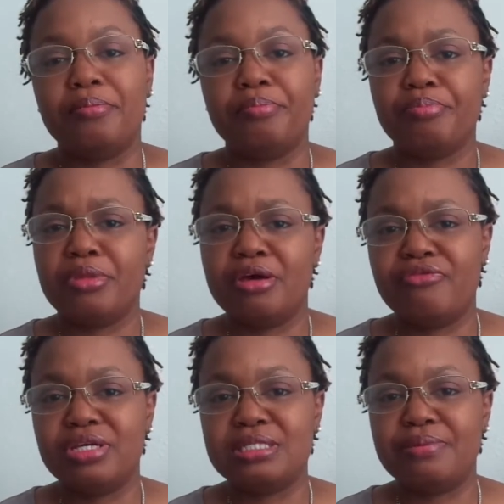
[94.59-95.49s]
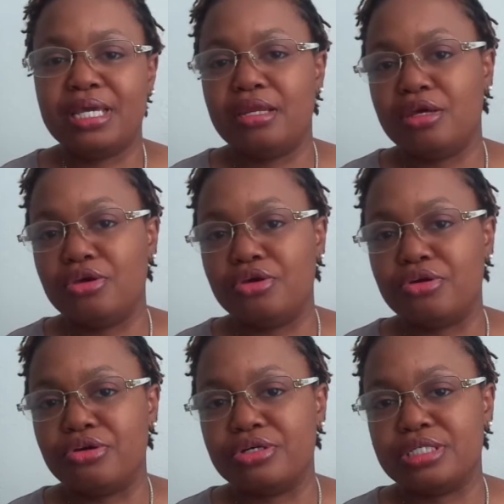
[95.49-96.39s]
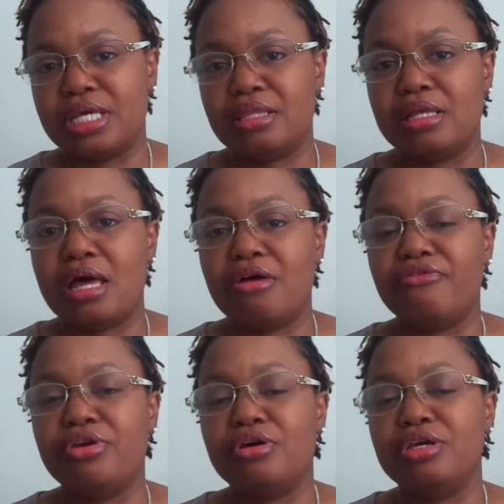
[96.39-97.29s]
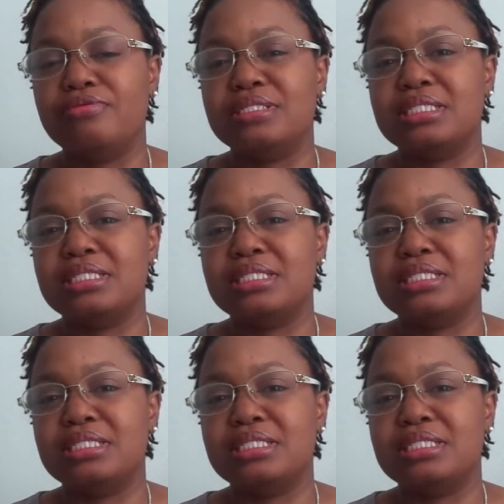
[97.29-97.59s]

of his beginning years in the law field. He was